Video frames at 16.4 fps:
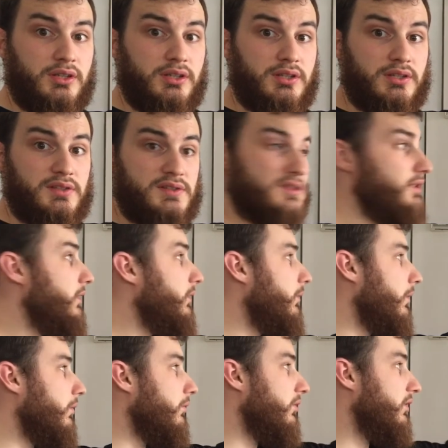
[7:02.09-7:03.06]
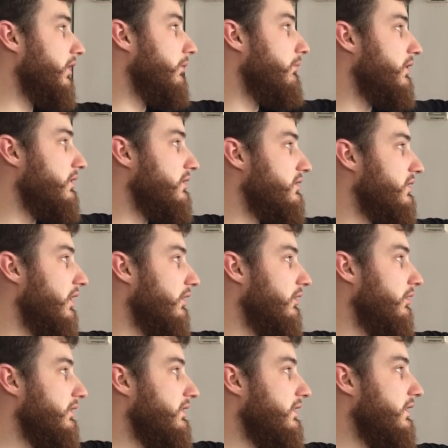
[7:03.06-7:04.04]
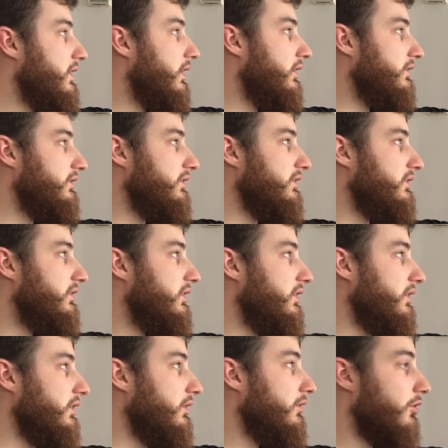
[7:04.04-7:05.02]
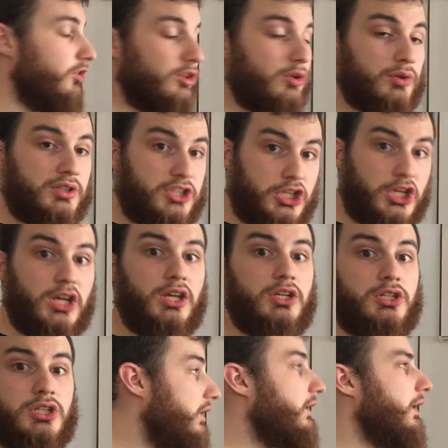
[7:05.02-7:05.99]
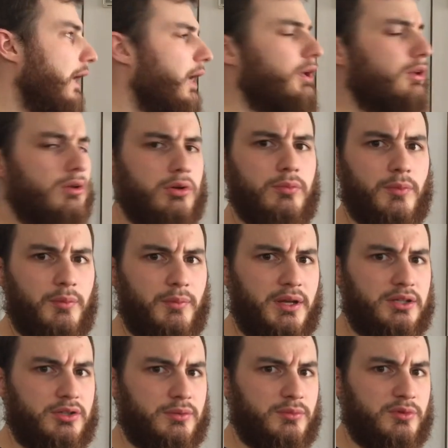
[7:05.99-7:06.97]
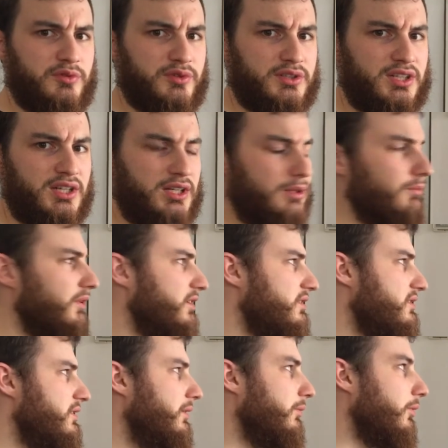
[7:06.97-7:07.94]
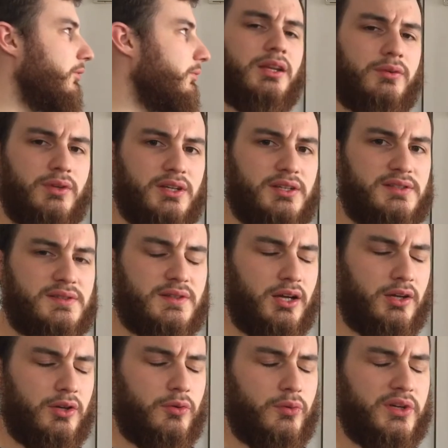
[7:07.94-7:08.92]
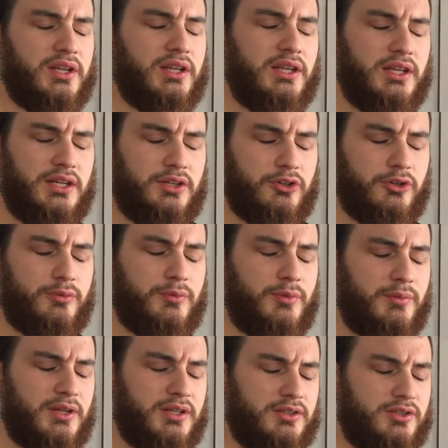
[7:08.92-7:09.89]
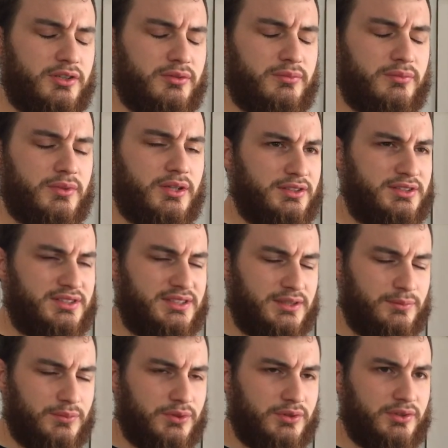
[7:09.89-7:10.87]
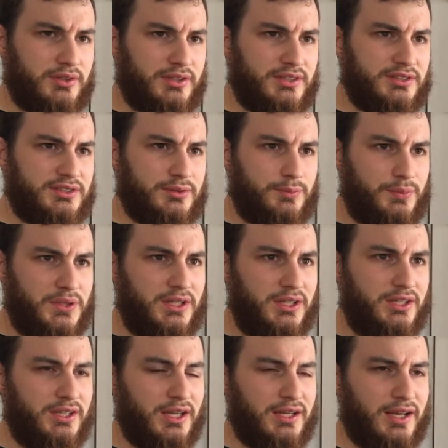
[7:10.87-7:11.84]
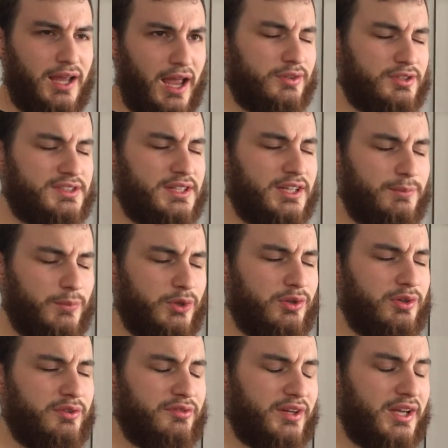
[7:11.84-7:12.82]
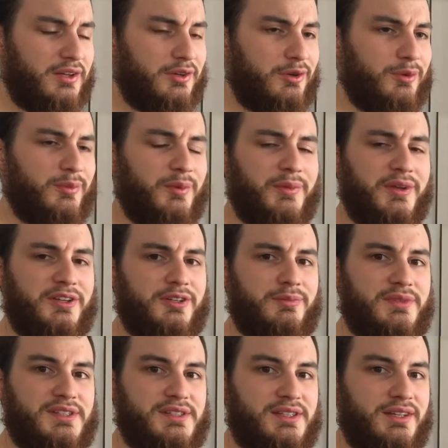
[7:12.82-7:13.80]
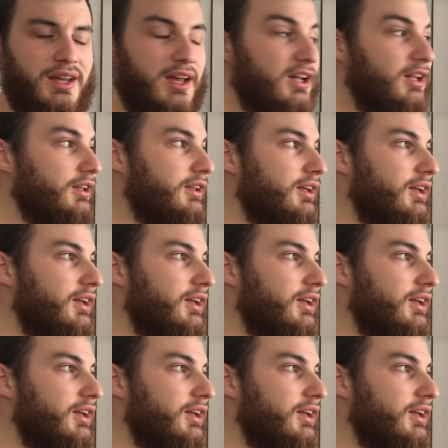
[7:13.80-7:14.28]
is 0, that means that dl dt, the change in angular momentum over time, is 0. Now yes, I agree, linear momentum symbol is a p and the symbol of angular momentum is an L,